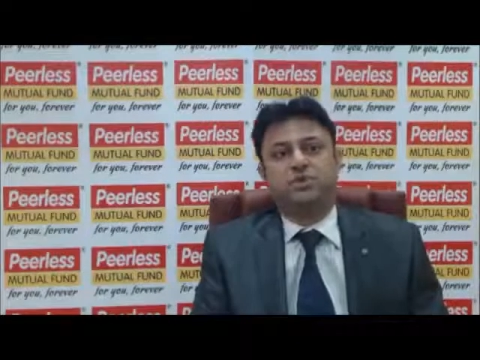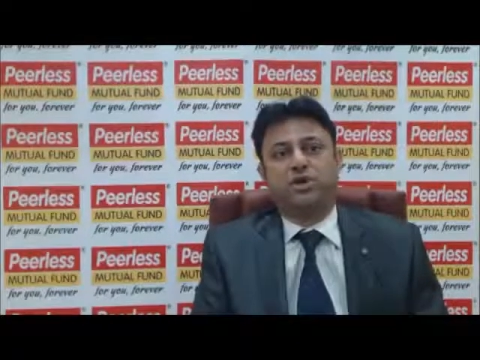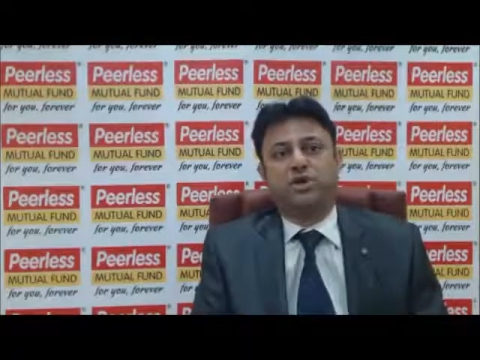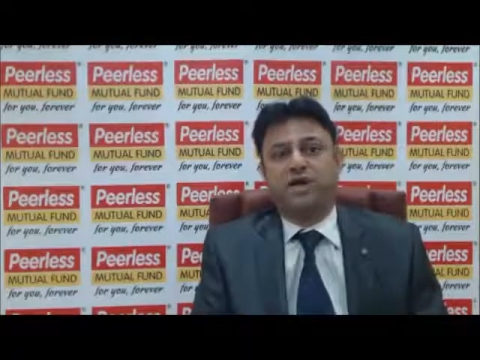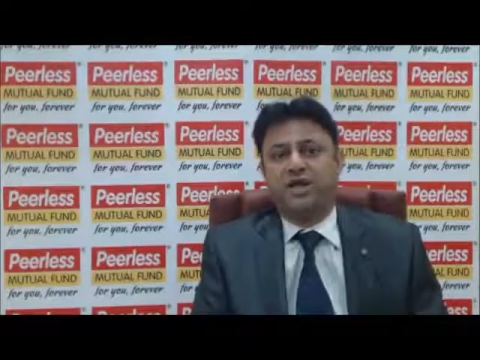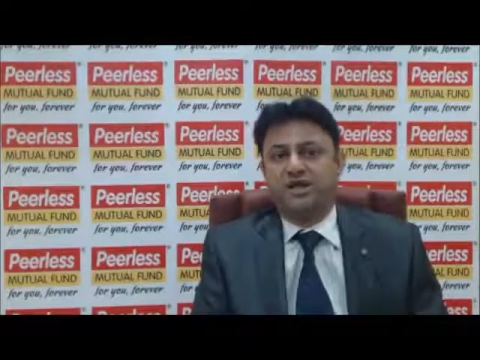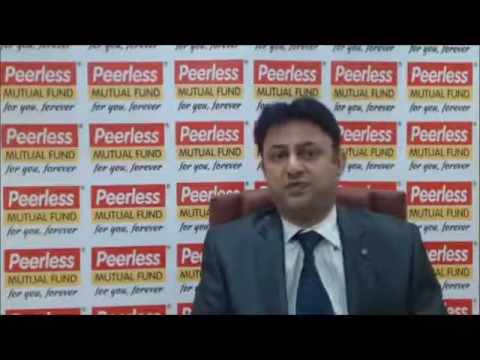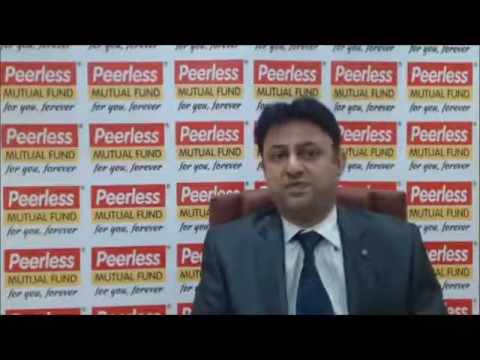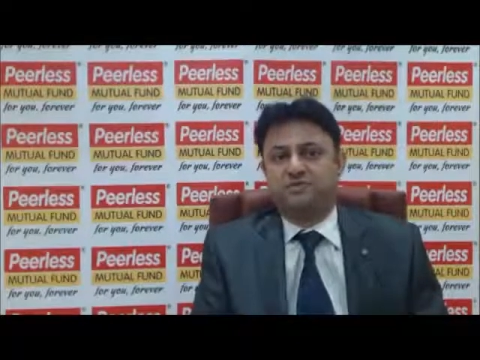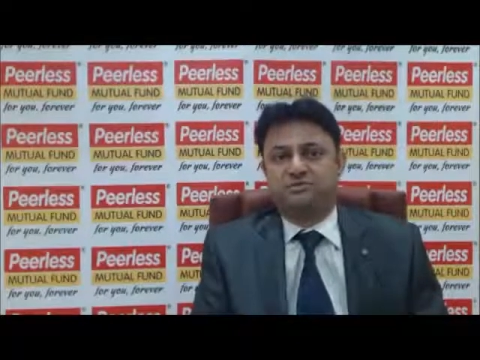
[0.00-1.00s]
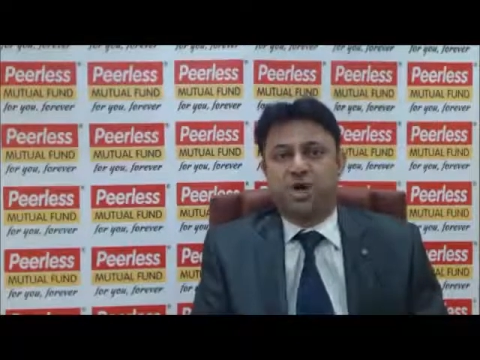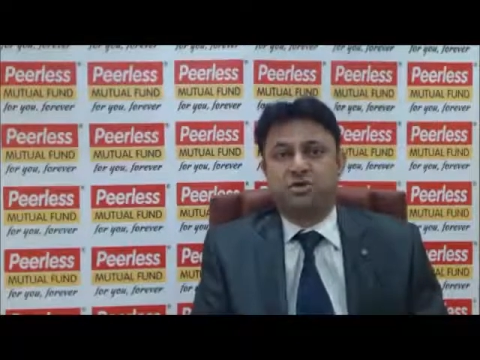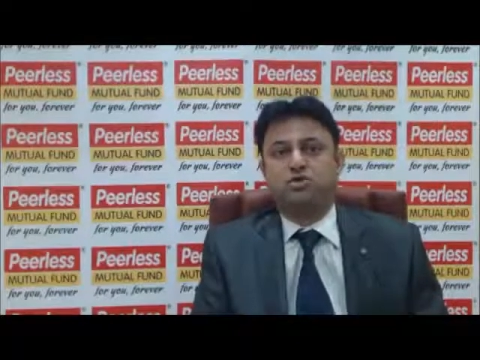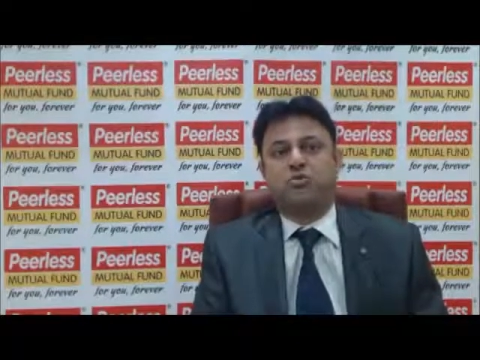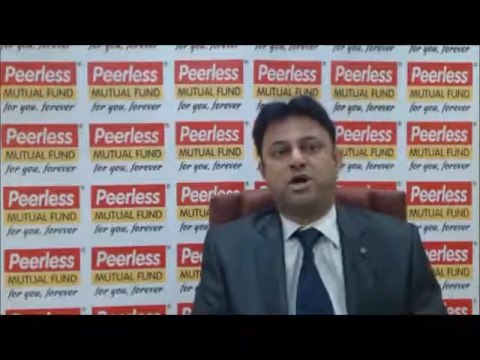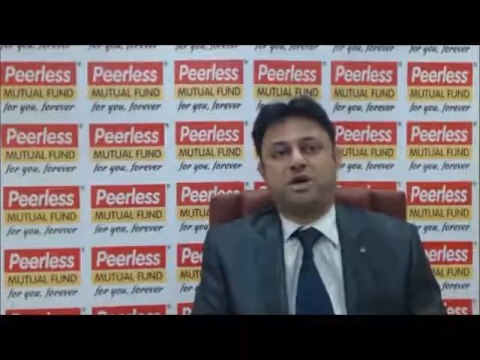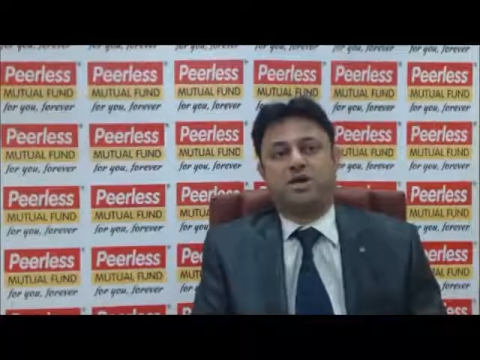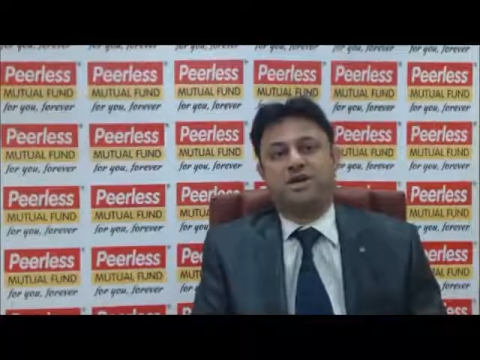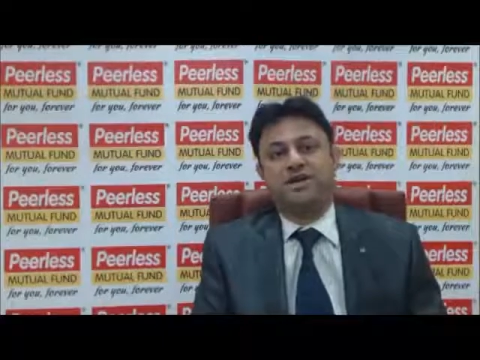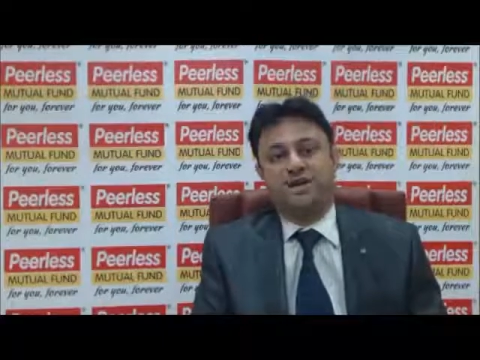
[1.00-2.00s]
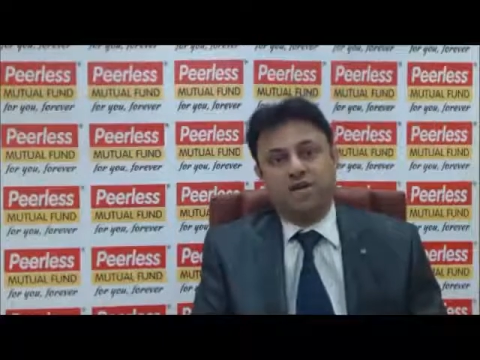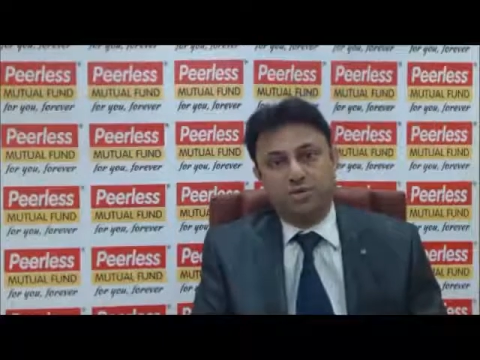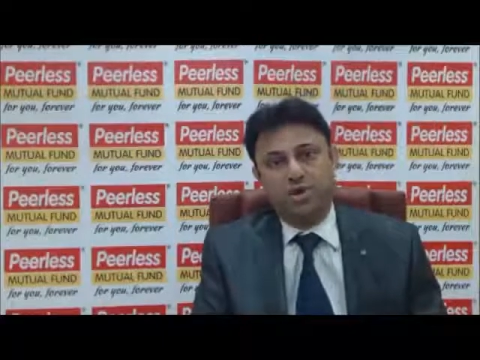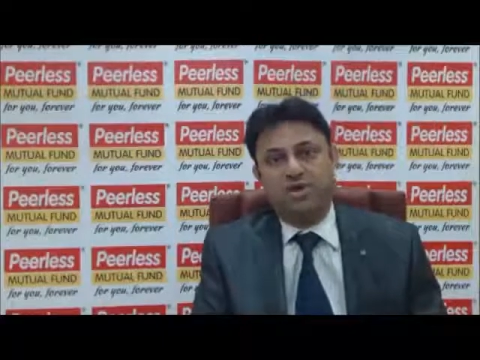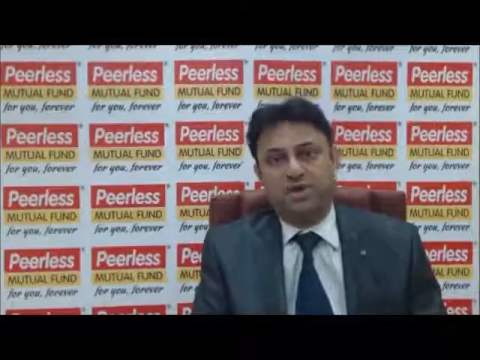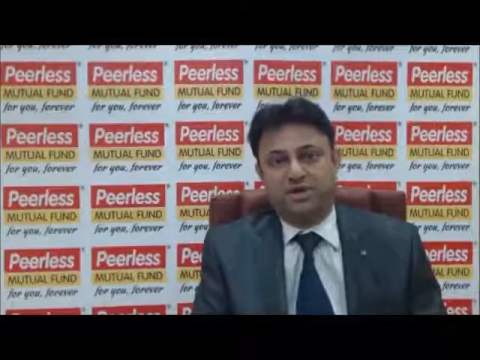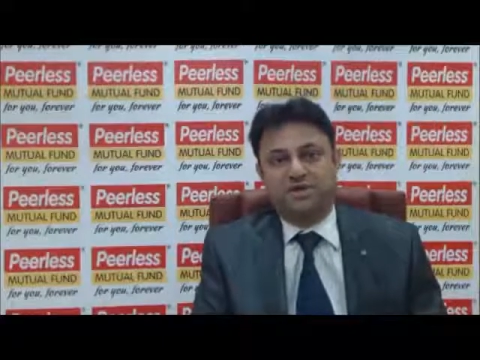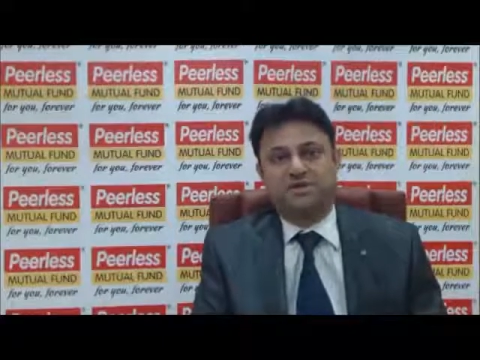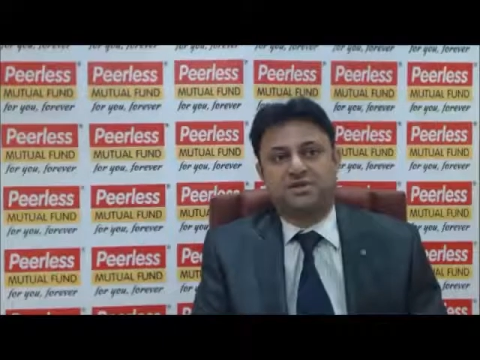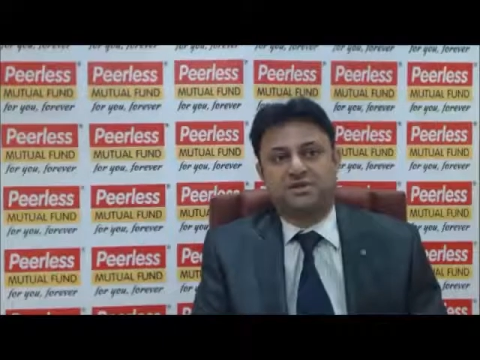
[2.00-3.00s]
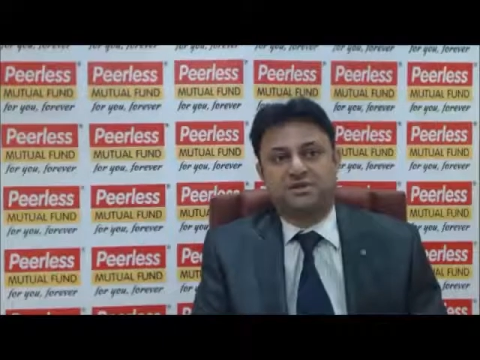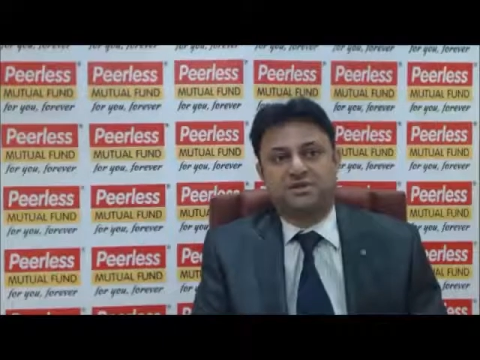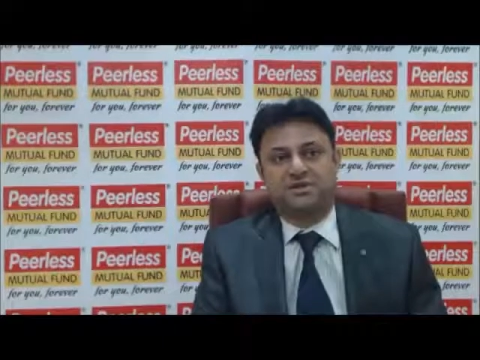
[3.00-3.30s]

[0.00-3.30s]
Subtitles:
to enhanced mark-to-market and liquidity risks.